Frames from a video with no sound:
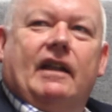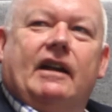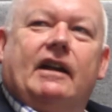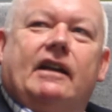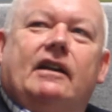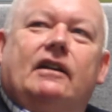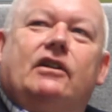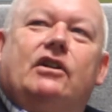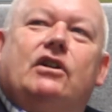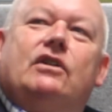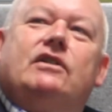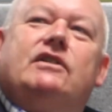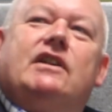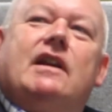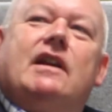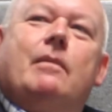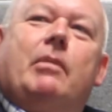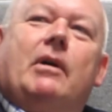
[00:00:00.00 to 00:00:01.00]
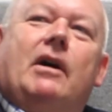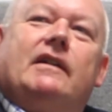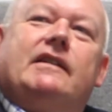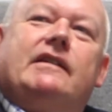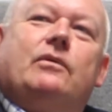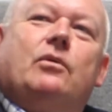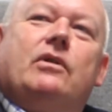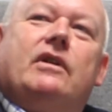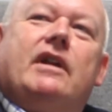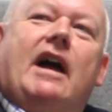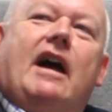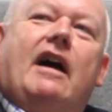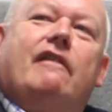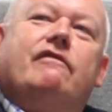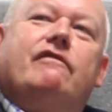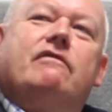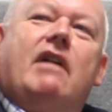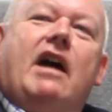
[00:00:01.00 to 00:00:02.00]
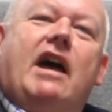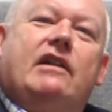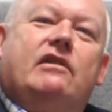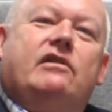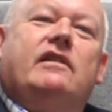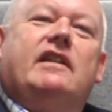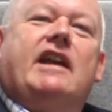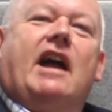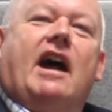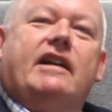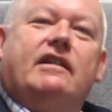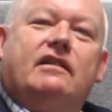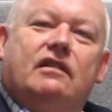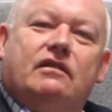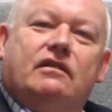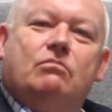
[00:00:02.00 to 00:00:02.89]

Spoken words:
think a good dinner party would have Henry VIII,